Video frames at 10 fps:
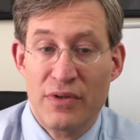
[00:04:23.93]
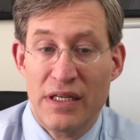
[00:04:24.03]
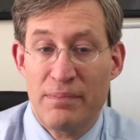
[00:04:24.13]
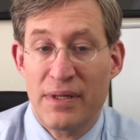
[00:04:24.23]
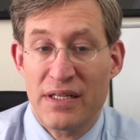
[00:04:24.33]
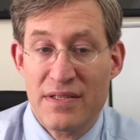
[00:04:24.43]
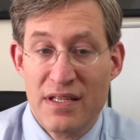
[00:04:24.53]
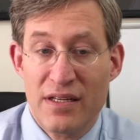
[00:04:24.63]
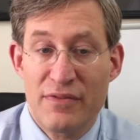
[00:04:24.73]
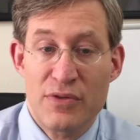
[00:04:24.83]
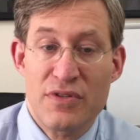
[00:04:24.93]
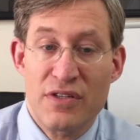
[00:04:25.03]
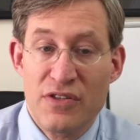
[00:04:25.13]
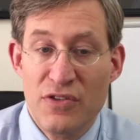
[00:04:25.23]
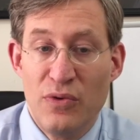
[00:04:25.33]
but instead of
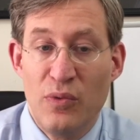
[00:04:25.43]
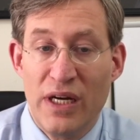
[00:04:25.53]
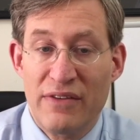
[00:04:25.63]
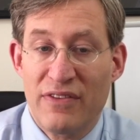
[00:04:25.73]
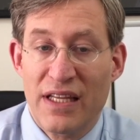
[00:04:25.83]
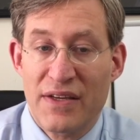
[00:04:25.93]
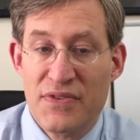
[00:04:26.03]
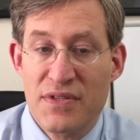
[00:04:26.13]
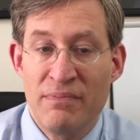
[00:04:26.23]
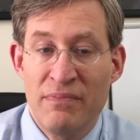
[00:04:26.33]
using two wavelengths,